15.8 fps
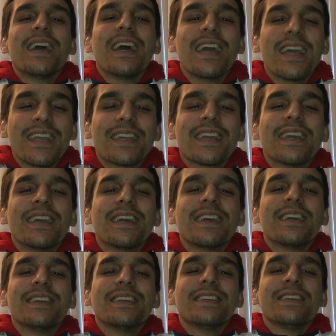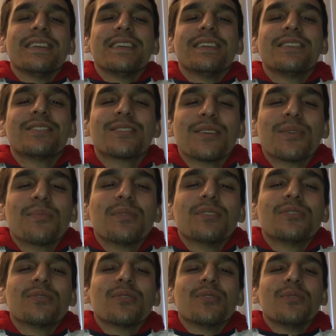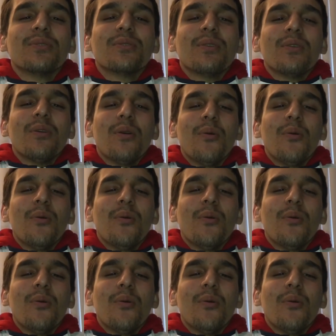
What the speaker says: aka Trippy Drew,